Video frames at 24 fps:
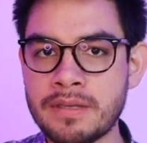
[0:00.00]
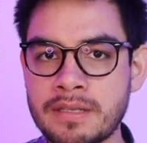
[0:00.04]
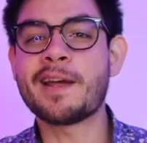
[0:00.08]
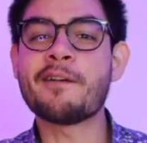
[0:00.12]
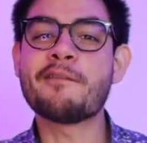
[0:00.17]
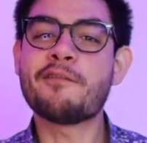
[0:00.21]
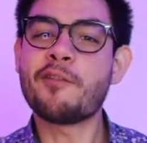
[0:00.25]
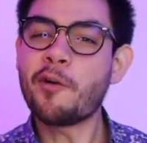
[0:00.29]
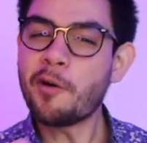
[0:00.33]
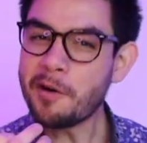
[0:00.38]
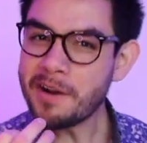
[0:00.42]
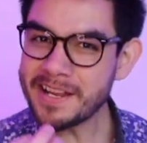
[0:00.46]
Now,
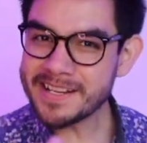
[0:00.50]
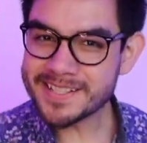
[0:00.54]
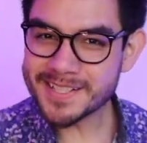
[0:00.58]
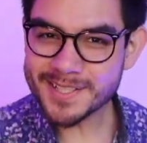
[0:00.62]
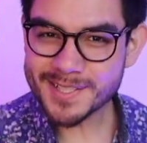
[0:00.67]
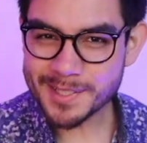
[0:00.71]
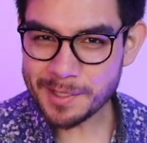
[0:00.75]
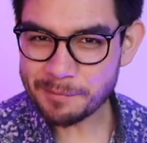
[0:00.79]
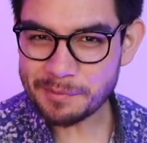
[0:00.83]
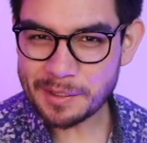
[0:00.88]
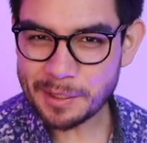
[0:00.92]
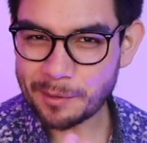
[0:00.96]
Fauré does
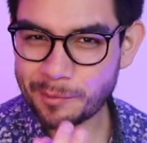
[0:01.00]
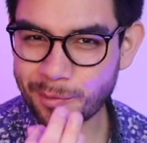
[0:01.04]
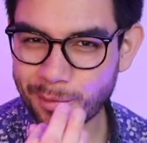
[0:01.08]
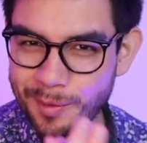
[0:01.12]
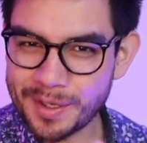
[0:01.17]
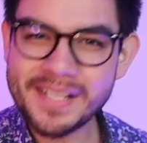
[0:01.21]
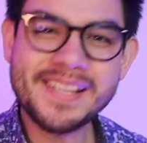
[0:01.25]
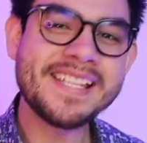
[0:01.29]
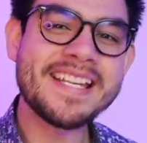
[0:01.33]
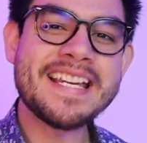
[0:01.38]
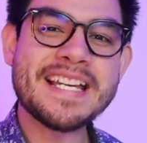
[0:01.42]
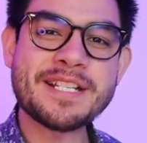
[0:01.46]
something
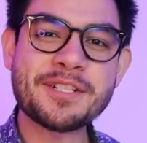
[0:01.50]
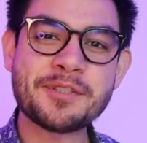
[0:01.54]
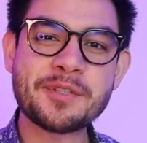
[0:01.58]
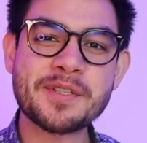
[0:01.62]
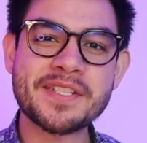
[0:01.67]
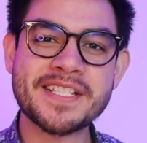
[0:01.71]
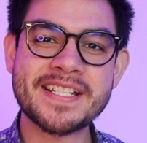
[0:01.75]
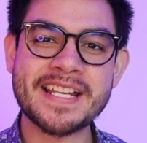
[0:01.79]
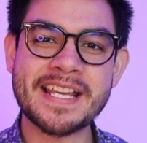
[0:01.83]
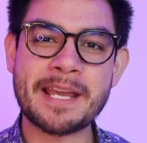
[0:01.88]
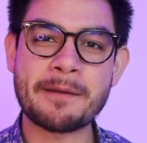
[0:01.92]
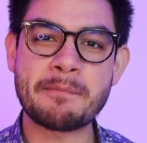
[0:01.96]
really
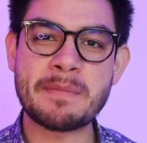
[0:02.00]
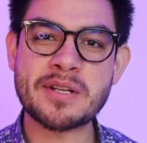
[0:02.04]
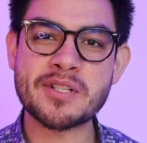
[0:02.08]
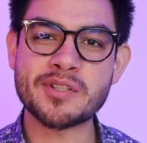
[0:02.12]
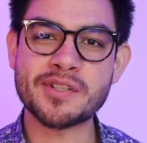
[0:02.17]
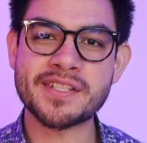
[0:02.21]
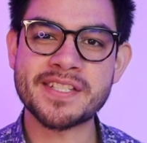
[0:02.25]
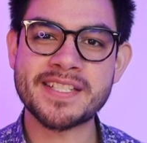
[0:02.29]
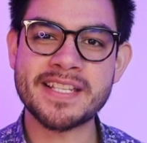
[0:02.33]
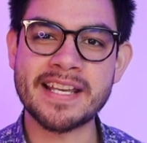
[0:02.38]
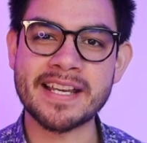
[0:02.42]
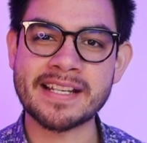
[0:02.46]
interesting at measure
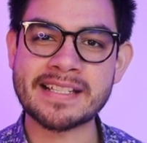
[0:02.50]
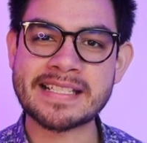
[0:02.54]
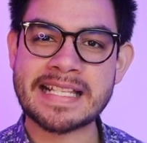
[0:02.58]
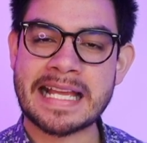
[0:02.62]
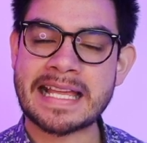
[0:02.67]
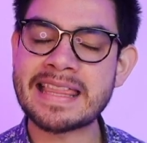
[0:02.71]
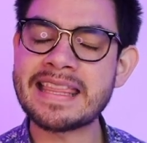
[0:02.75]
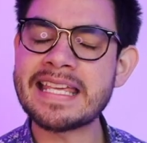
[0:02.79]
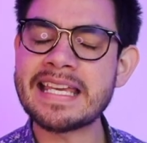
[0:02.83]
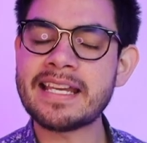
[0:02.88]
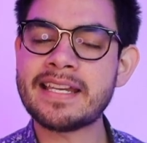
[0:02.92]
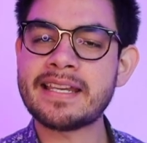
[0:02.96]
6. I
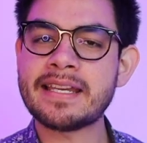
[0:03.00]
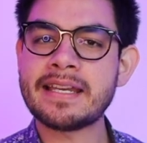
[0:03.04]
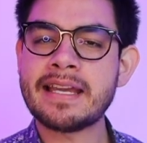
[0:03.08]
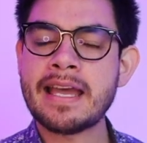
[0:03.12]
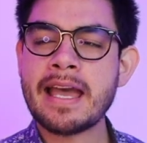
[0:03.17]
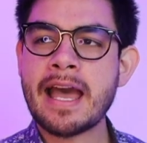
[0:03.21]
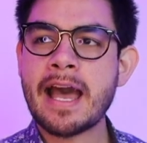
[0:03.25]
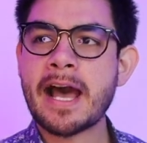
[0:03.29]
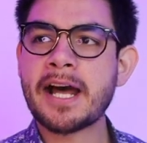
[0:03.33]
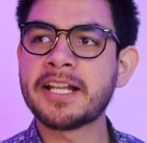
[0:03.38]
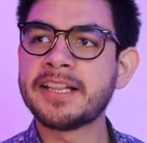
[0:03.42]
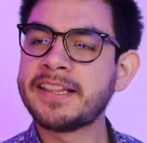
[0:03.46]
think
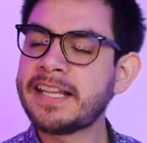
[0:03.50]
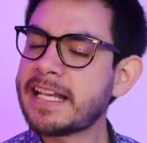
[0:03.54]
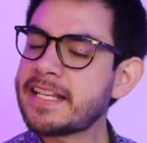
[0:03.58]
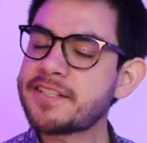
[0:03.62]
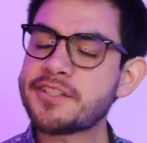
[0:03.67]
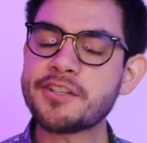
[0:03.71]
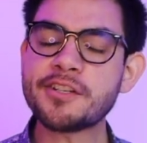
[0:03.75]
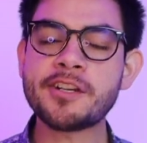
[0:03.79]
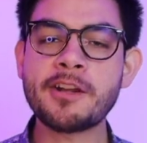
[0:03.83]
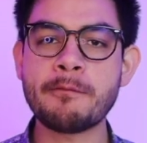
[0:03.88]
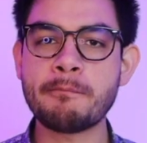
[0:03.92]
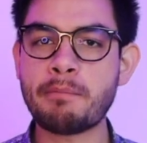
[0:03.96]
a
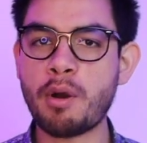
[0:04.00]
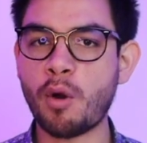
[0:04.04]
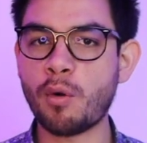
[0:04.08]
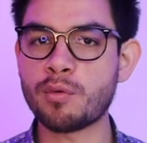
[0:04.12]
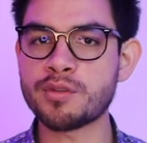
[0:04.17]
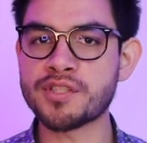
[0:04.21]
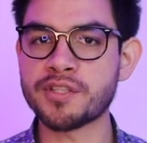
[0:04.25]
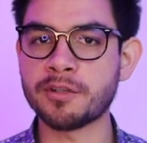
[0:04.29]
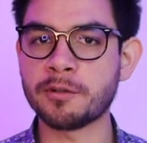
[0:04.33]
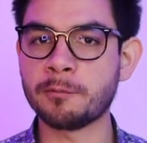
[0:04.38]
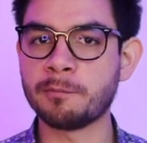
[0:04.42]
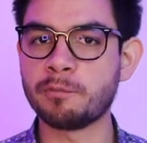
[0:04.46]
lesser
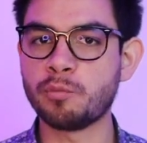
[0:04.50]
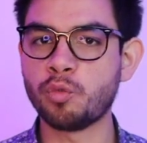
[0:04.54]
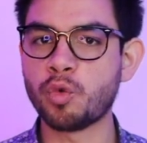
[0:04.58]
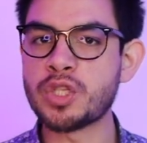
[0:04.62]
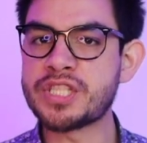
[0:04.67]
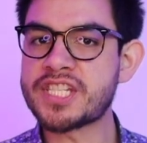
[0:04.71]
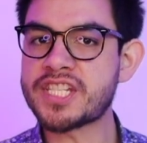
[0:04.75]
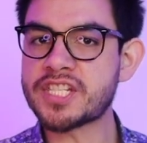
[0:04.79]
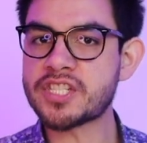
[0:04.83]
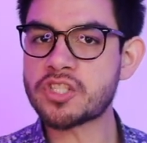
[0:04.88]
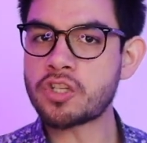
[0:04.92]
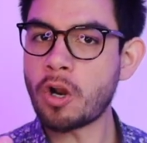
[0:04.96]
composer would
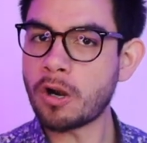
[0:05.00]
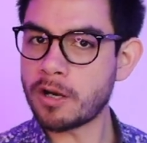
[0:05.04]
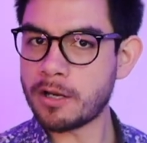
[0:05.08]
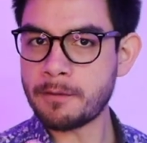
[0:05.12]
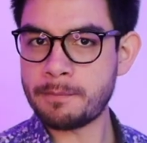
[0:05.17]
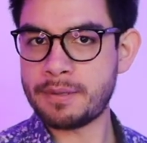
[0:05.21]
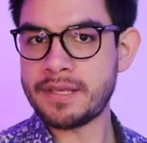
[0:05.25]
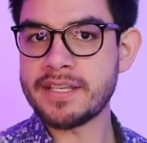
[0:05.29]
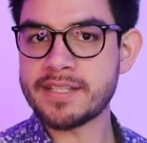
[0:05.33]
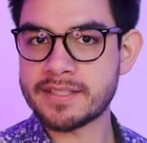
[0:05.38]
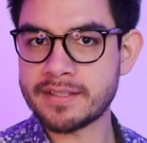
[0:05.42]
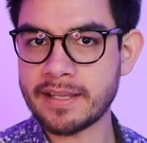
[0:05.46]
start a
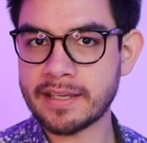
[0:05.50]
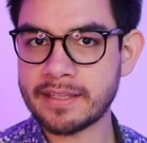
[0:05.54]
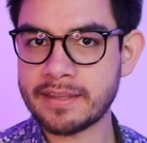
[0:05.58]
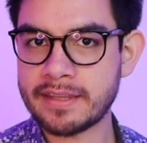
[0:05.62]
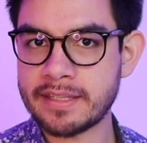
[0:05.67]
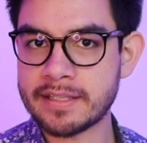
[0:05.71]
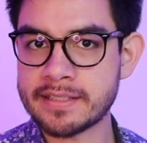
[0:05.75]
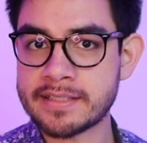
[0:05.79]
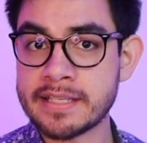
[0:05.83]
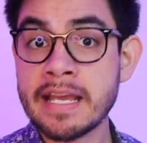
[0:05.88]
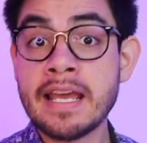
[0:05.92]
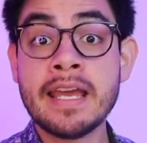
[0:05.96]
piece like this